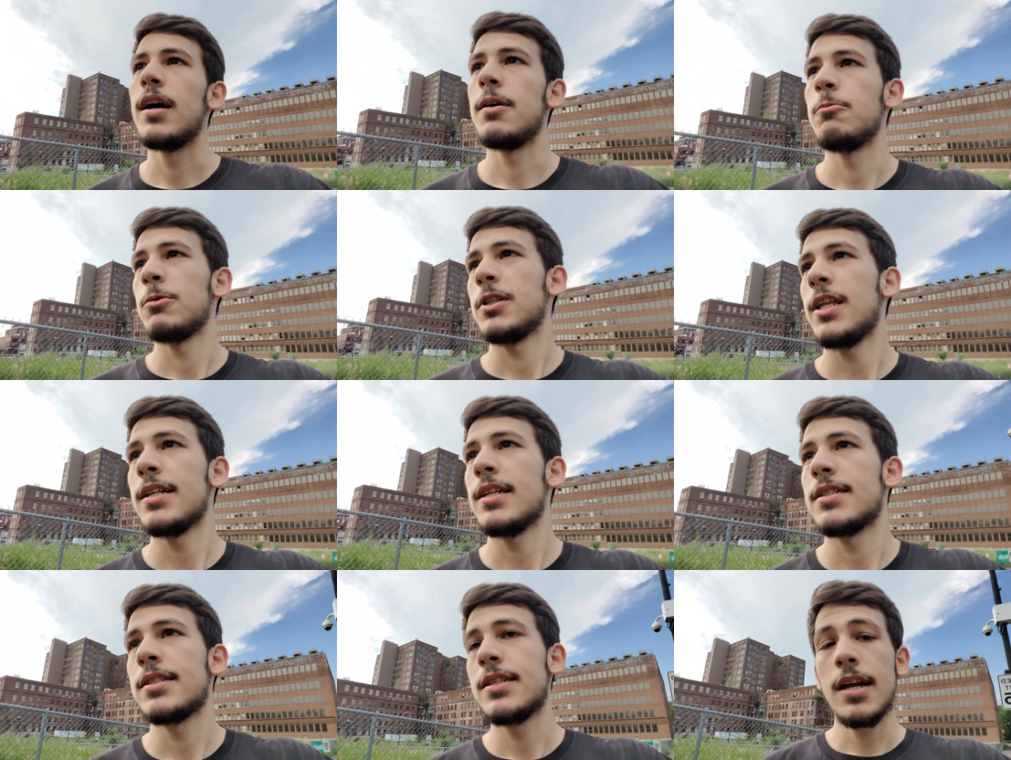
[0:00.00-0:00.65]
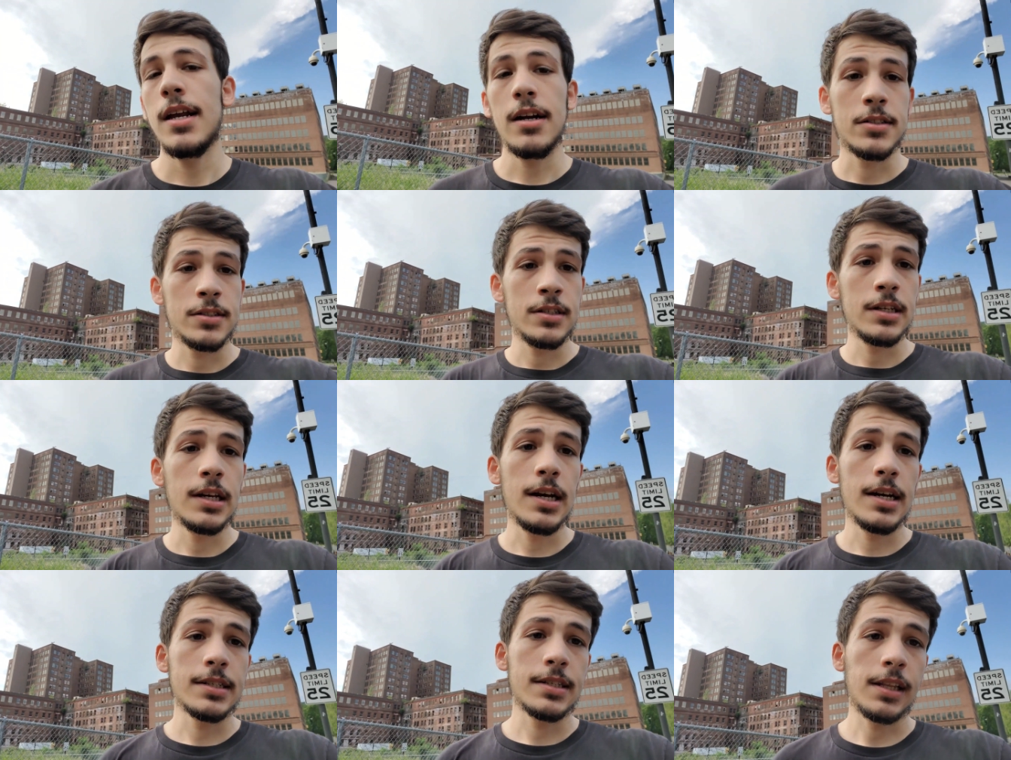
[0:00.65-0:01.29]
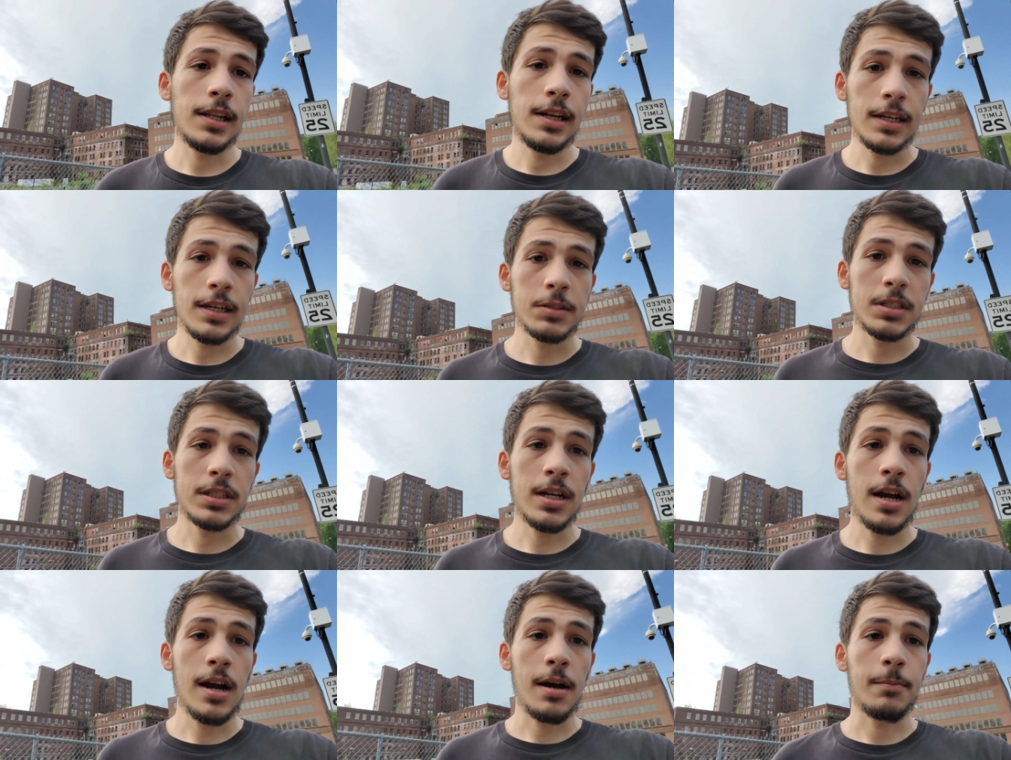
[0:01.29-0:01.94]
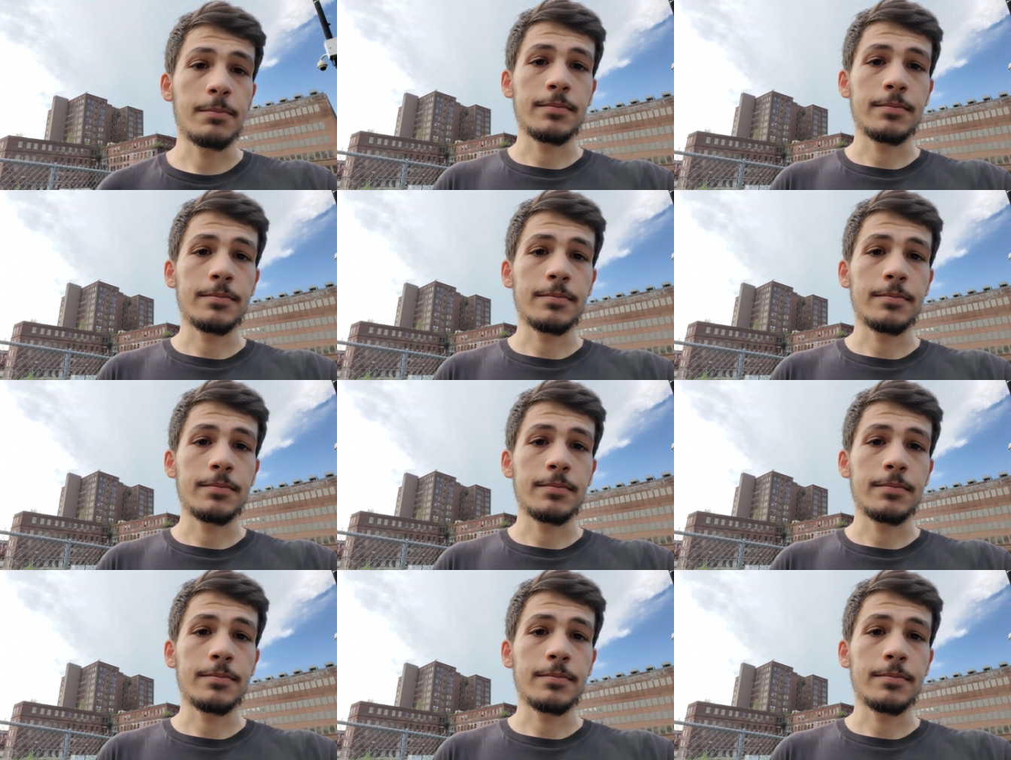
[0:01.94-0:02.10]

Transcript: With that said, I'll see you guys in the next stop.